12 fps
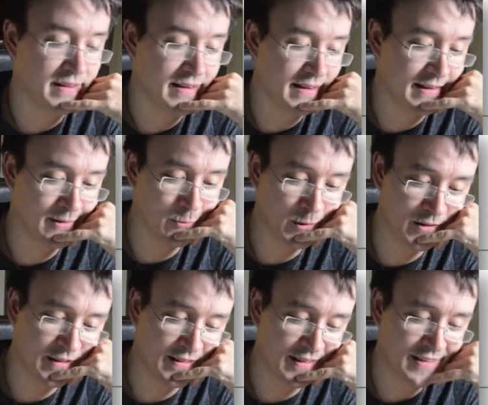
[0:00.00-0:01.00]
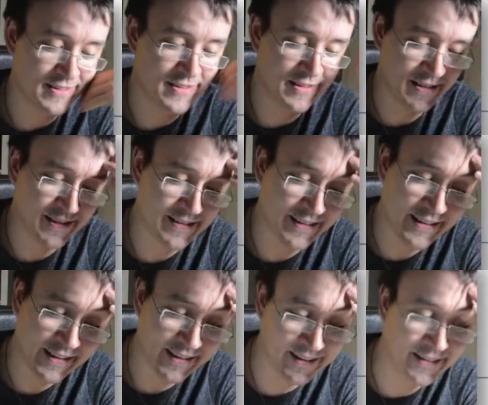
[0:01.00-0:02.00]
And what I'll actually
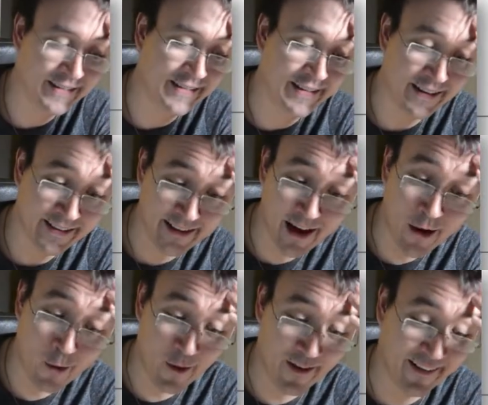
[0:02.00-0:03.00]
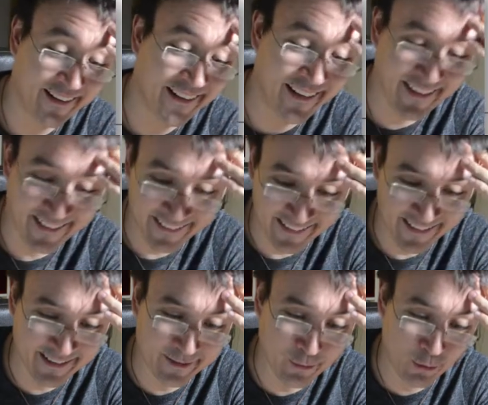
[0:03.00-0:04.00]
see is that now I can
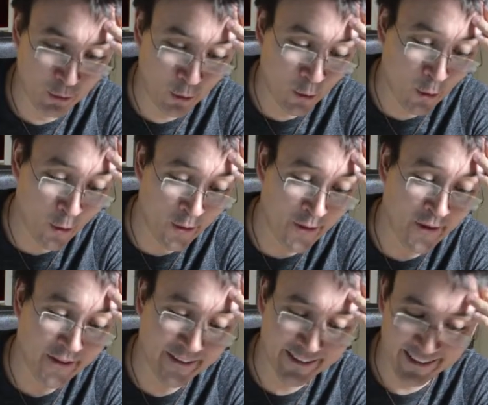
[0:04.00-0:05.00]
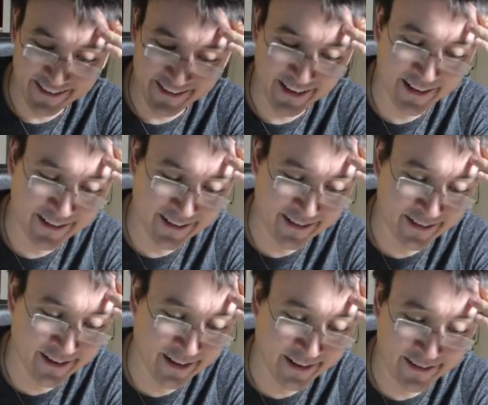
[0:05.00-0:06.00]
explore this data
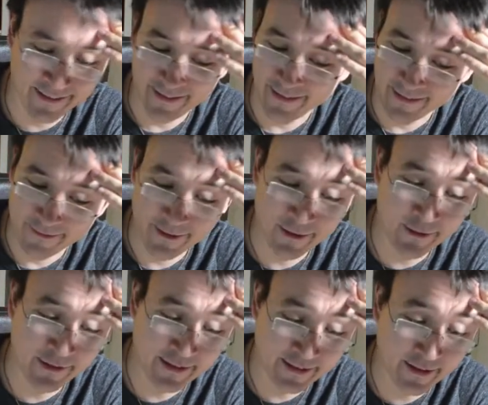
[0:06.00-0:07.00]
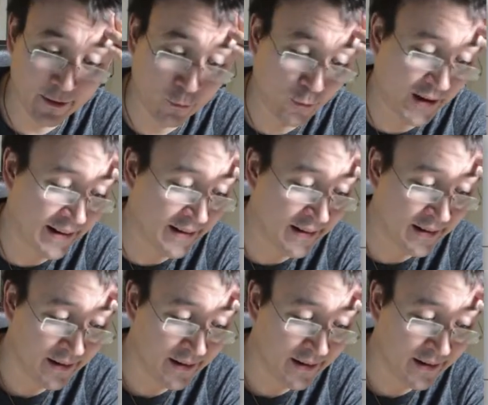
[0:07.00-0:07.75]
set in a very detailed way.